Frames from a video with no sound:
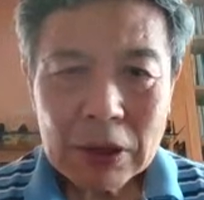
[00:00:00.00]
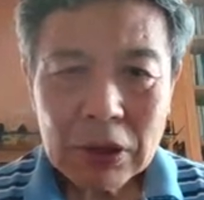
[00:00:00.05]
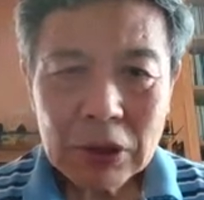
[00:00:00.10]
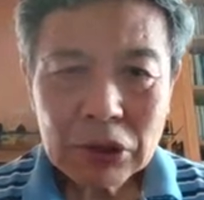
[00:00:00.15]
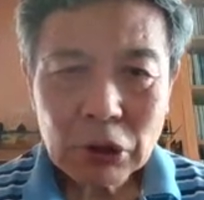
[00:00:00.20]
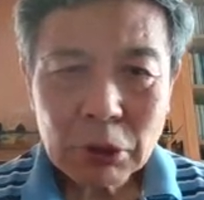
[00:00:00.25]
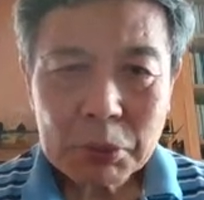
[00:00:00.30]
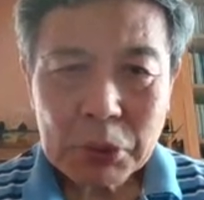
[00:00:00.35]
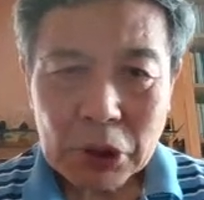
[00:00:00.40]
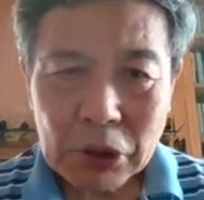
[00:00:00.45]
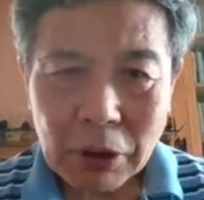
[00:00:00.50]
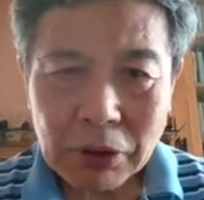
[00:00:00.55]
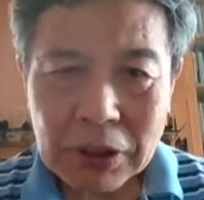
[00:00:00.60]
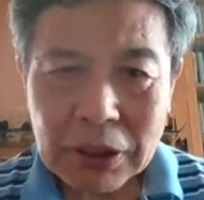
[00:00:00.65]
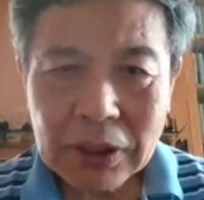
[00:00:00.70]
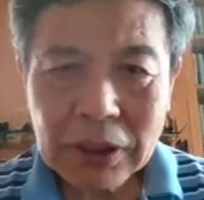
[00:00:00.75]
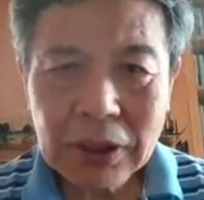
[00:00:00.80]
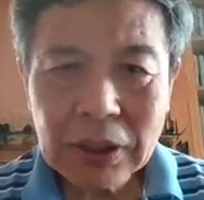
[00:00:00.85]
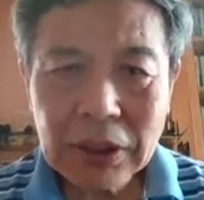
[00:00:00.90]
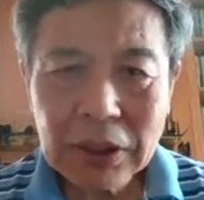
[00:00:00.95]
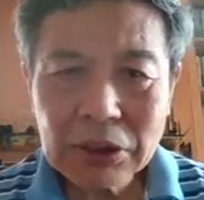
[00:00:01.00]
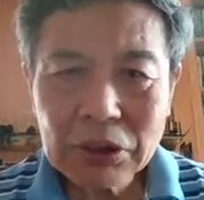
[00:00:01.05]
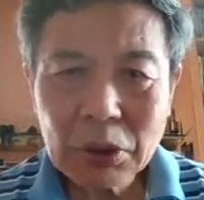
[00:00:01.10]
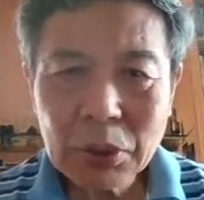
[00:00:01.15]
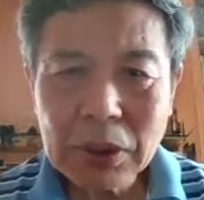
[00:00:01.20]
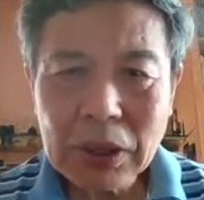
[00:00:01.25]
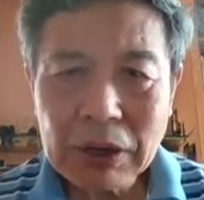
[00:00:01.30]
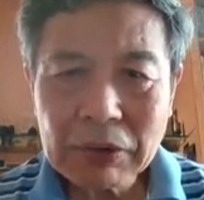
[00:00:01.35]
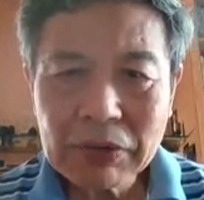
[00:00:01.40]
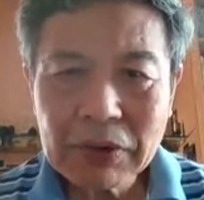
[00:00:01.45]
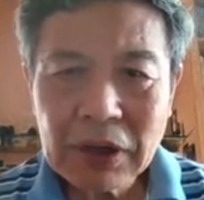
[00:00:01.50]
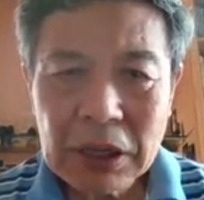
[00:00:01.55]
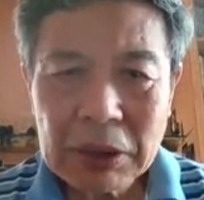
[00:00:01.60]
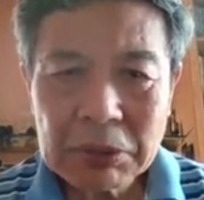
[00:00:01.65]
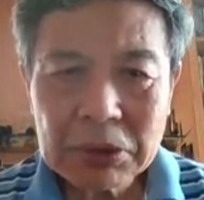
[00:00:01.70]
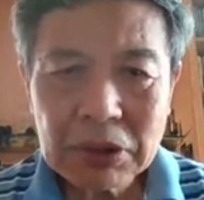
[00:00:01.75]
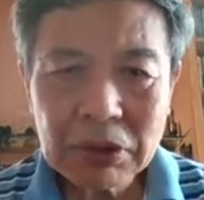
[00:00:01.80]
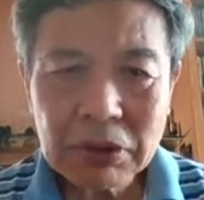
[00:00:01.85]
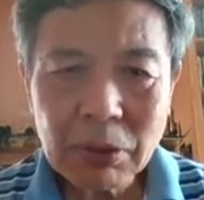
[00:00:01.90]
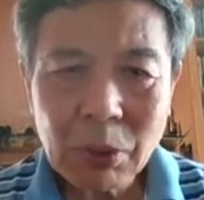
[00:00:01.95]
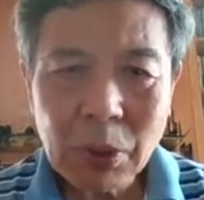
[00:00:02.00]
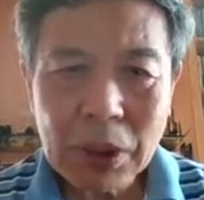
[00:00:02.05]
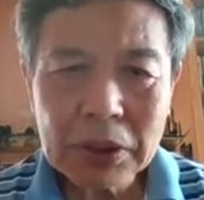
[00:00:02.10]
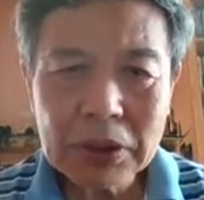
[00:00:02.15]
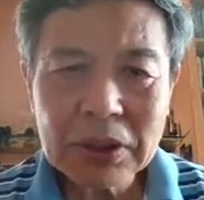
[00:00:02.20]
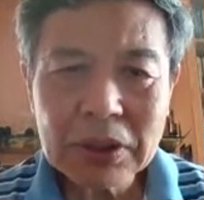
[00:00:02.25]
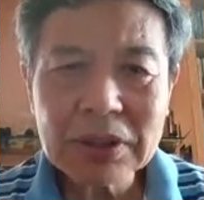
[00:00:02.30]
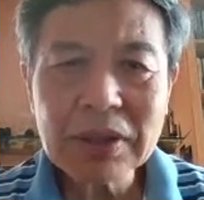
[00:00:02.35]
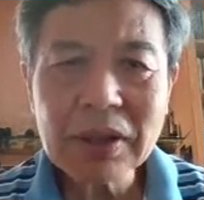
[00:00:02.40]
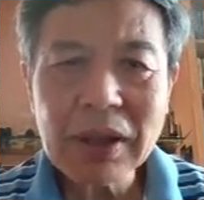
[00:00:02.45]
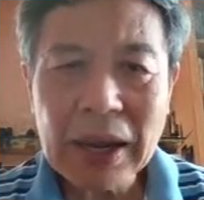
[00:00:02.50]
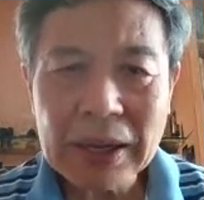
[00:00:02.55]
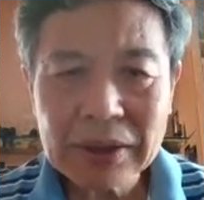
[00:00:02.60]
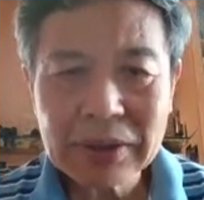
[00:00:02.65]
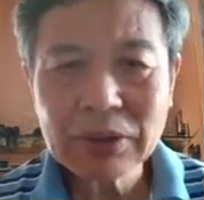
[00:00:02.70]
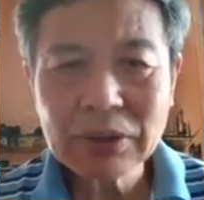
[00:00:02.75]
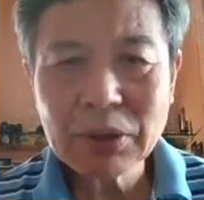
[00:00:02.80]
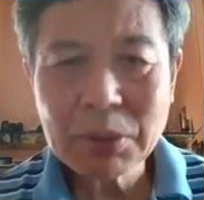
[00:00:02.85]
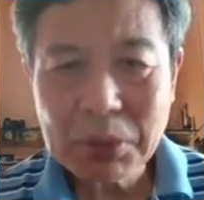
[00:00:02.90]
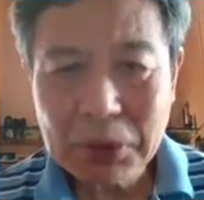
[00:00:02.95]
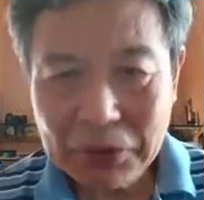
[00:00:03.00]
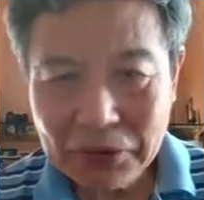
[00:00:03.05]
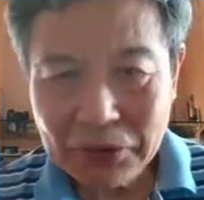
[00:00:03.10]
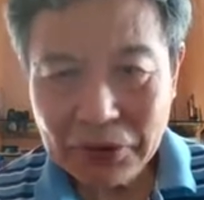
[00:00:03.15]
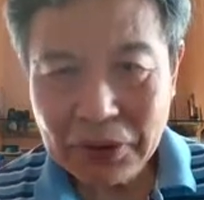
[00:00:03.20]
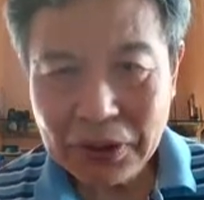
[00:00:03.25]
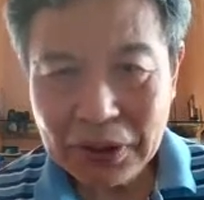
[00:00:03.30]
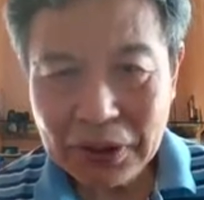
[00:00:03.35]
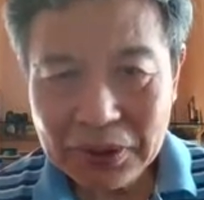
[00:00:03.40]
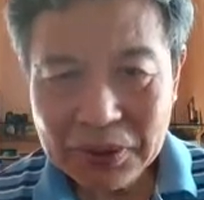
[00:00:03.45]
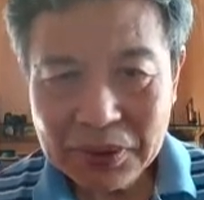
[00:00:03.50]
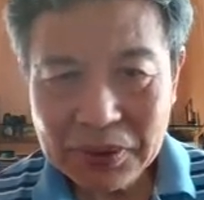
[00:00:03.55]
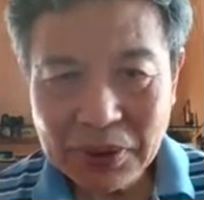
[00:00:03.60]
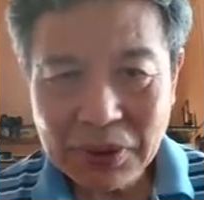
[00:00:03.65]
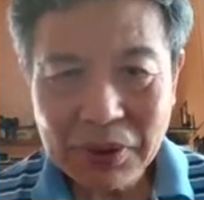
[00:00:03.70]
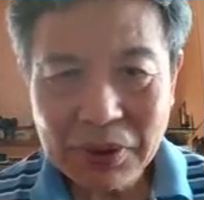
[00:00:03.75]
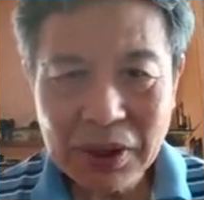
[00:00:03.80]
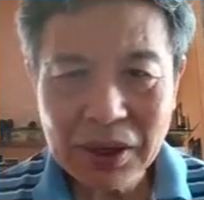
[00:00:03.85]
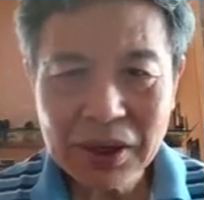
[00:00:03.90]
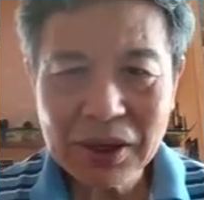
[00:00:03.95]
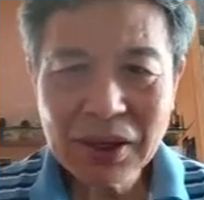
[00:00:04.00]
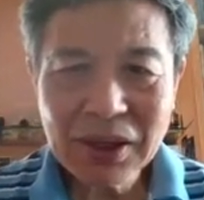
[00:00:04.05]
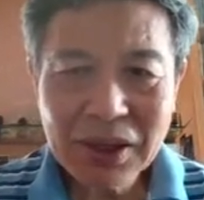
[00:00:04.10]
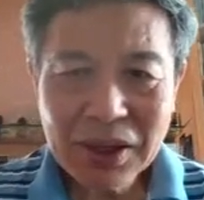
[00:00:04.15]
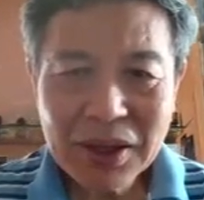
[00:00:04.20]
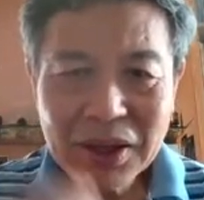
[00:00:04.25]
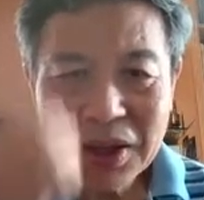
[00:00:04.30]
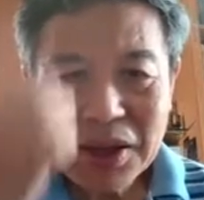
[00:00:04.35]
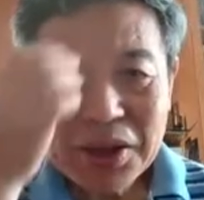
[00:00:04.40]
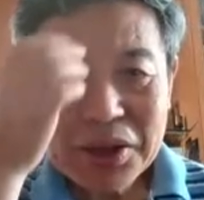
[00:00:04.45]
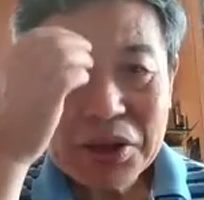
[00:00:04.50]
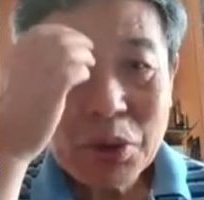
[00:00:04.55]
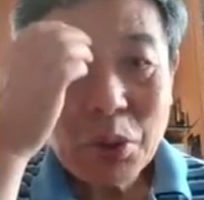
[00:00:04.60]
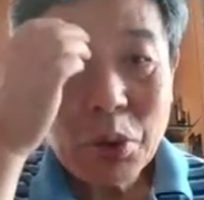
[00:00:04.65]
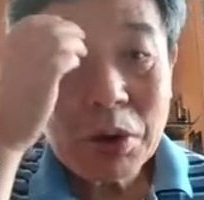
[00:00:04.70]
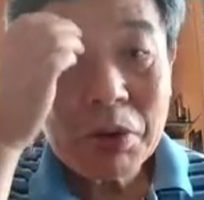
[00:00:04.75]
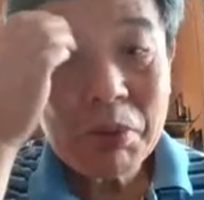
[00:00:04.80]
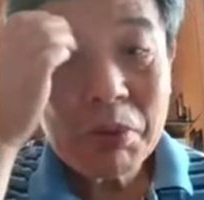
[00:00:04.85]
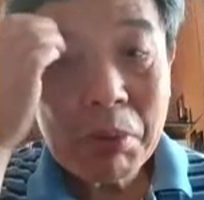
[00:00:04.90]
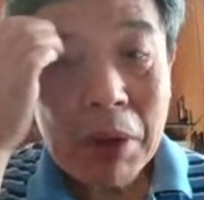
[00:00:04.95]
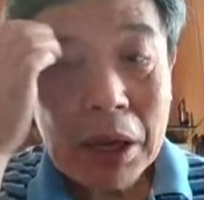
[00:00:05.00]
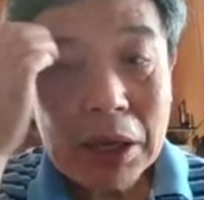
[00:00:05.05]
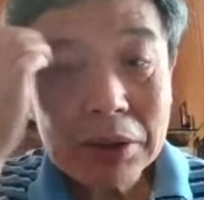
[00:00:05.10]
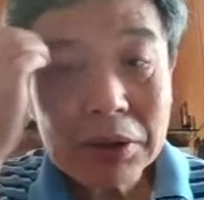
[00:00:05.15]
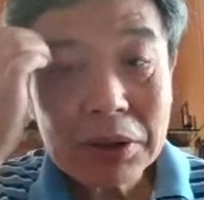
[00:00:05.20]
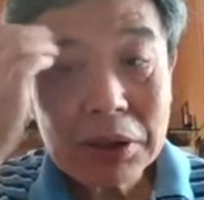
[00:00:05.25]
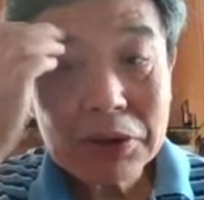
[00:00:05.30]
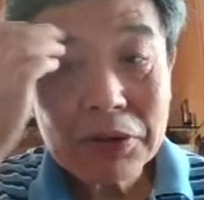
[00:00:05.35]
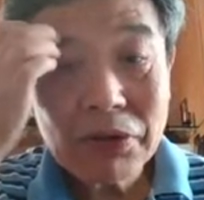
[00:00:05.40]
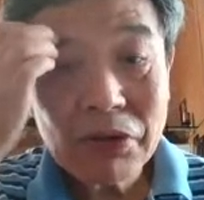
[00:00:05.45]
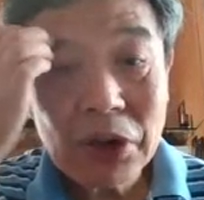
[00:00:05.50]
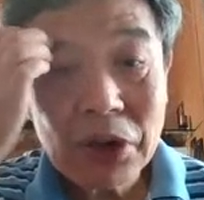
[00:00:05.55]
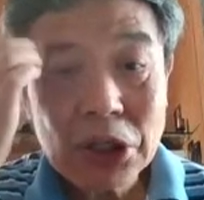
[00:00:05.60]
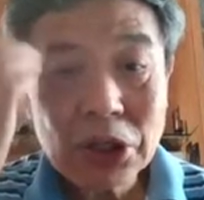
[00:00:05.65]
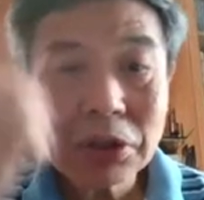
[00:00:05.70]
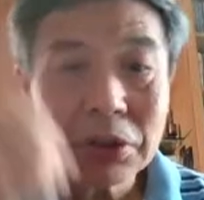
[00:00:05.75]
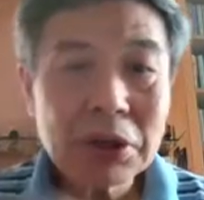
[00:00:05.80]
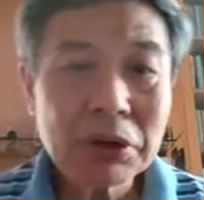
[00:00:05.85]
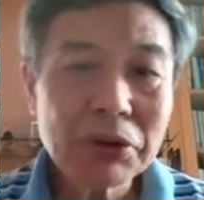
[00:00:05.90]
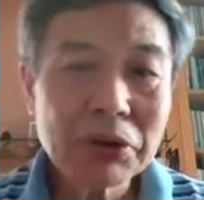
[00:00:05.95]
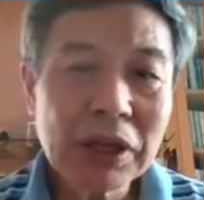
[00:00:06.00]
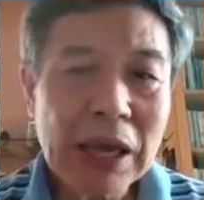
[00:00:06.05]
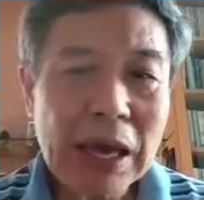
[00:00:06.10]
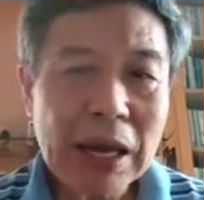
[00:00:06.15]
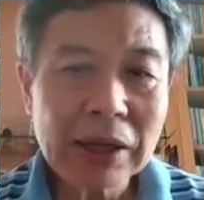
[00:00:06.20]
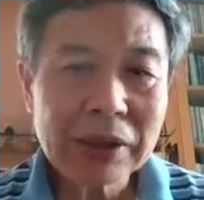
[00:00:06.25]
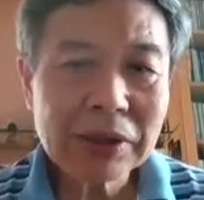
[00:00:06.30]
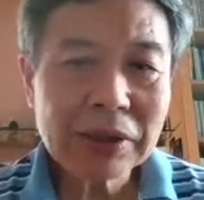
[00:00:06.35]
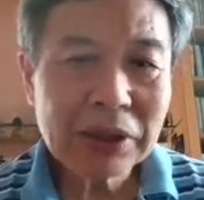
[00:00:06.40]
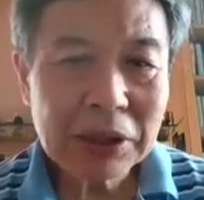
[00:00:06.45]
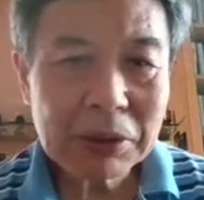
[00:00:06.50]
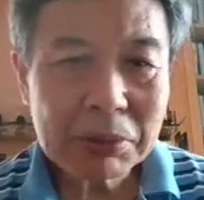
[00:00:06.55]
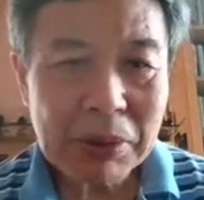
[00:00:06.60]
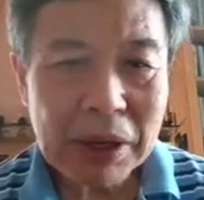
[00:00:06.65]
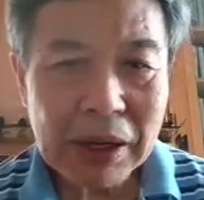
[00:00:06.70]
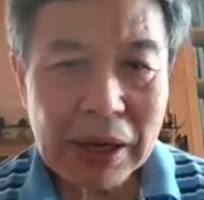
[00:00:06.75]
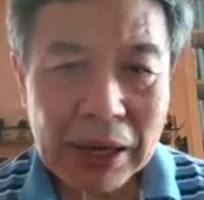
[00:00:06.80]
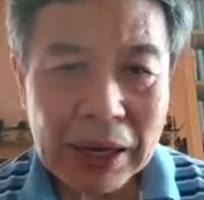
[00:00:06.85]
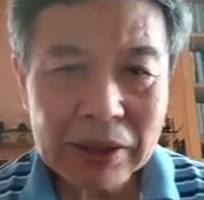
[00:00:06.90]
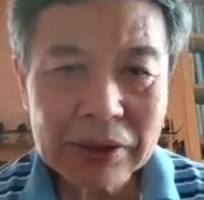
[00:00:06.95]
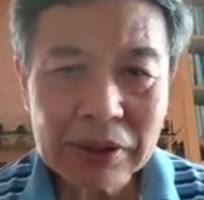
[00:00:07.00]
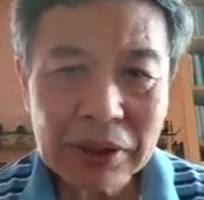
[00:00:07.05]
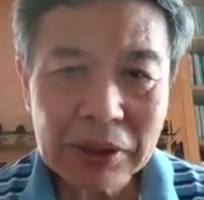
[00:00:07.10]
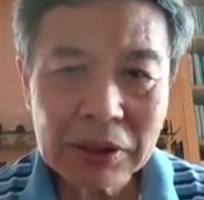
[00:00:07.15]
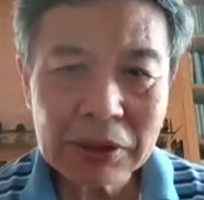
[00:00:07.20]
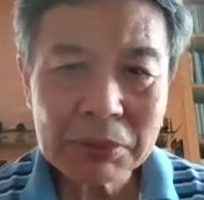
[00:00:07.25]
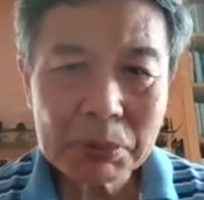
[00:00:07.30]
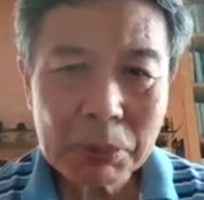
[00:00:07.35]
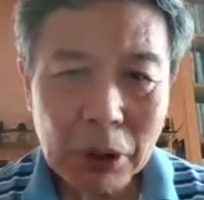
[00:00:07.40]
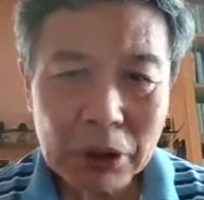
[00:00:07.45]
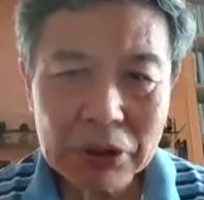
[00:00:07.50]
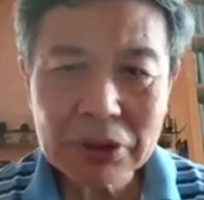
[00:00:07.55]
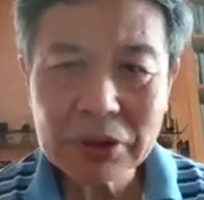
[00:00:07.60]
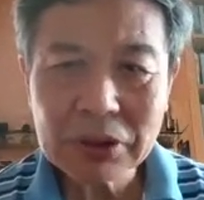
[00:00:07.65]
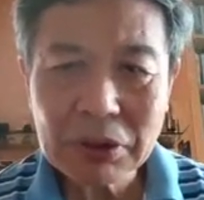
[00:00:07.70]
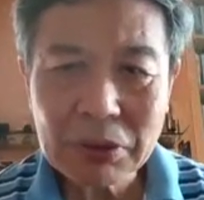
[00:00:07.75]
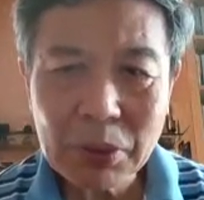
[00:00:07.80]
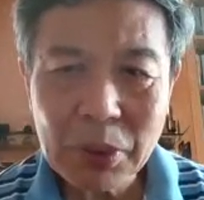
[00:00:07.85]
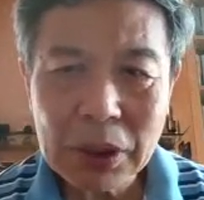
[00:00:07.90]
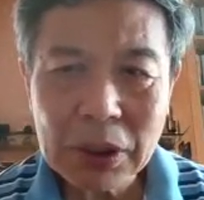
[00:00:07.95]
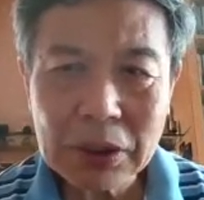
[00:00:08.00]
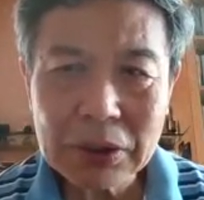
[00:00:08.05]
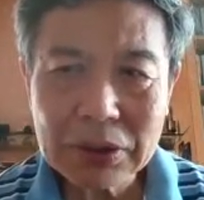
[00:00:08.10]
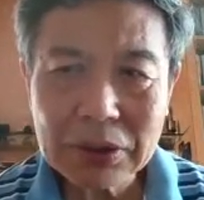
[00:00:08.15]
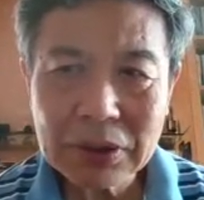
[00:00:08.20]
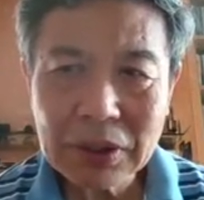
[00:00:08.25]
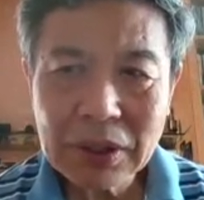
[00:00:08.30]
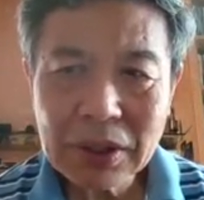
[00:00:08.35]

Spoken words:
So periodically, you will have glimpses of what is likely to be free. Right? You will make this vision a reality by acting in positive ways